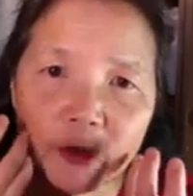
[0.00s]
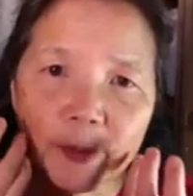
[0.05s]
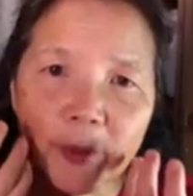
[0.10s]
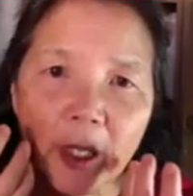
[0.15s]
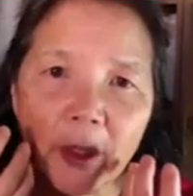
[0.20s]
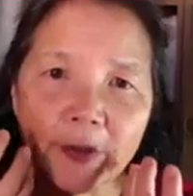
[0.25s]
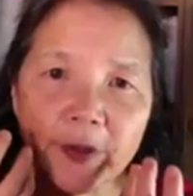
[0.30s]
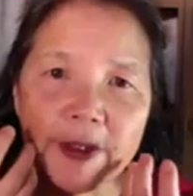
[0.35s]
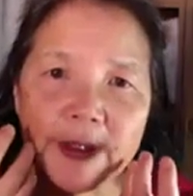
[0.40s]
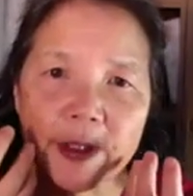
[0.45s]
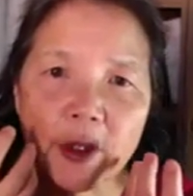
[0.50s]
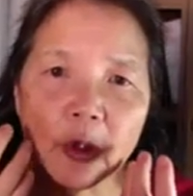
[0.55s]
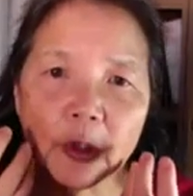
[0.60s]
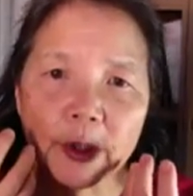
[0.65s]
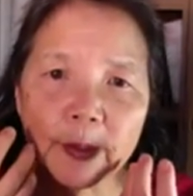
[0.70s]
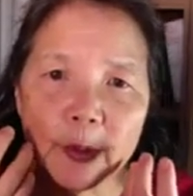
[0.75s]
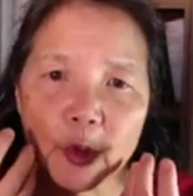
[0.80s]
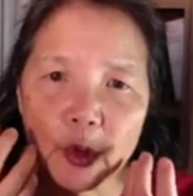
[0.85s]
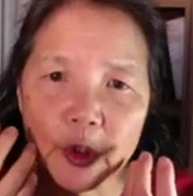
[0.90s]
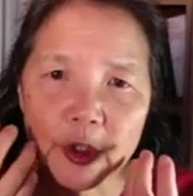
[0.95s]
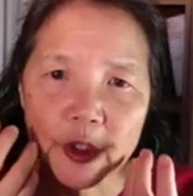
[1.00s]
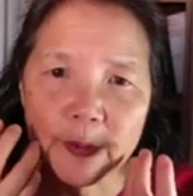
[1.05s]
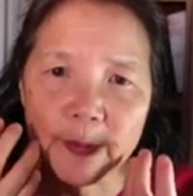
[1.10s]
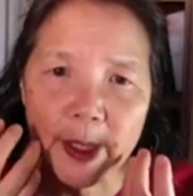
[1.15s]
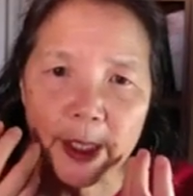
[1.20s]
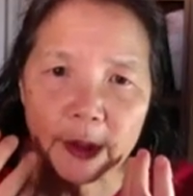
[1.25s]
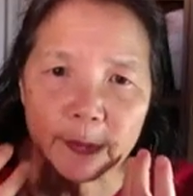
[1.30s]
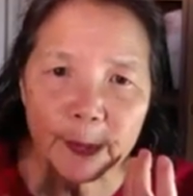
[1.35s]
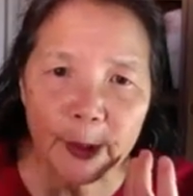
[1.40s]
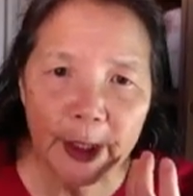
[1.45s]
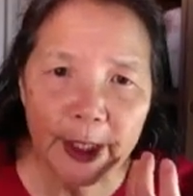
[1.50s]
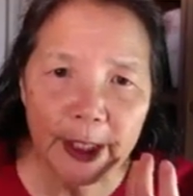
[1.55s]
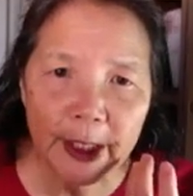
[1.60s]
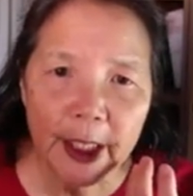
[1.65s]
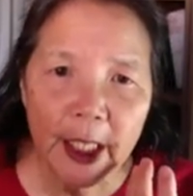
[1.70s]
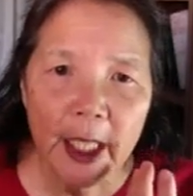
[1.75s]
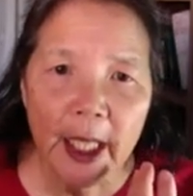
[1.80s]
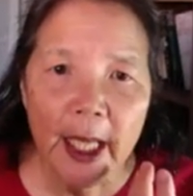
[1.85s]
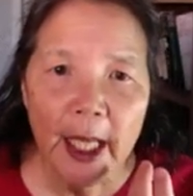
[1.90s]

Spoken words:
your mouth is called a mucous membrane,